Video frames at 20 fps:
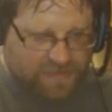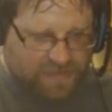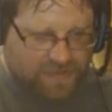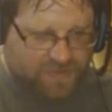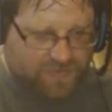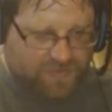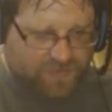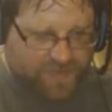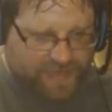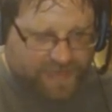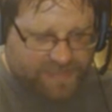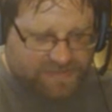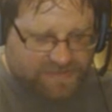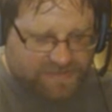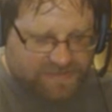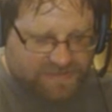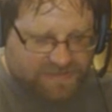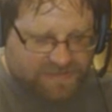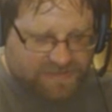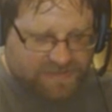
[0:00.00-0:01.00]

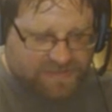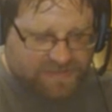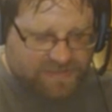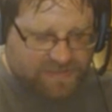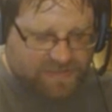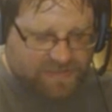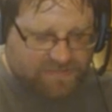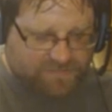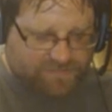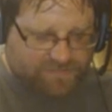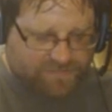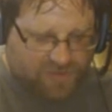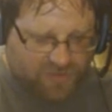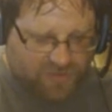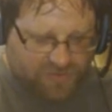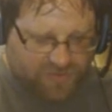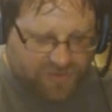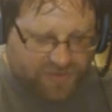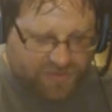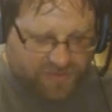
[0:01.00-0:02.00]
threatens
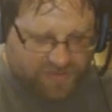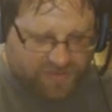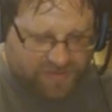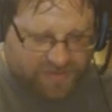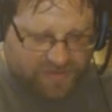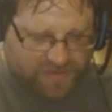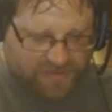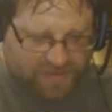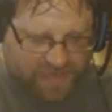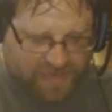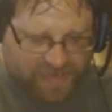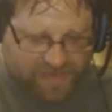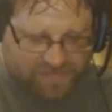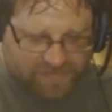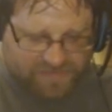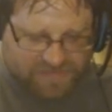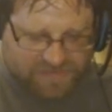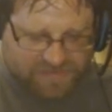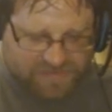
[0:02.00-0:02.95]
both their lives.